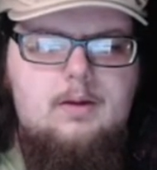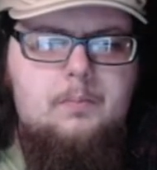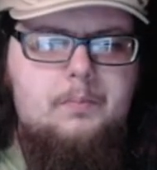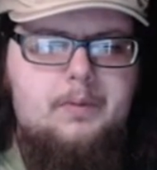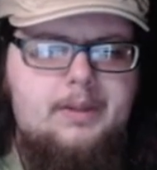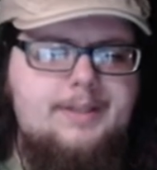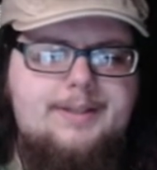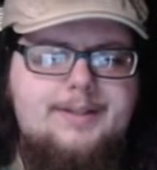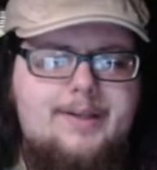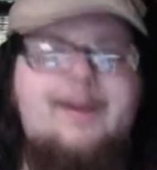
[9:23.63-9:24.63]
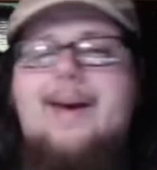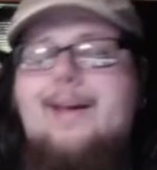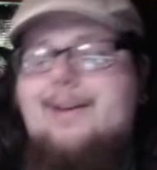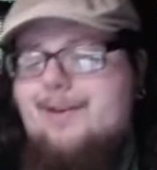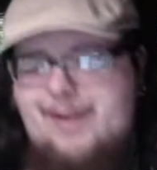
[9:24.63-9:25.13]
But let's just go ahead
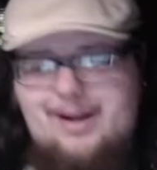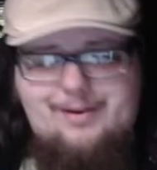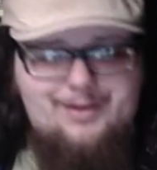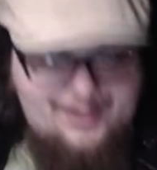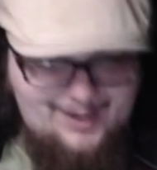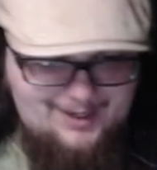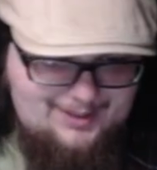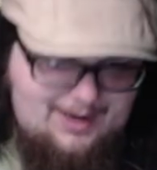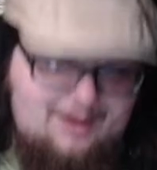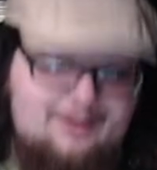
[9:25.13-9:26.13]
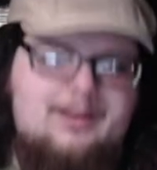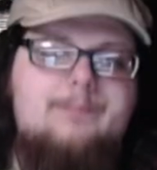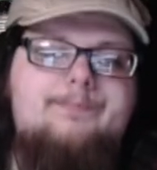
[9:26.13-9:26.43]
and go down to the next character.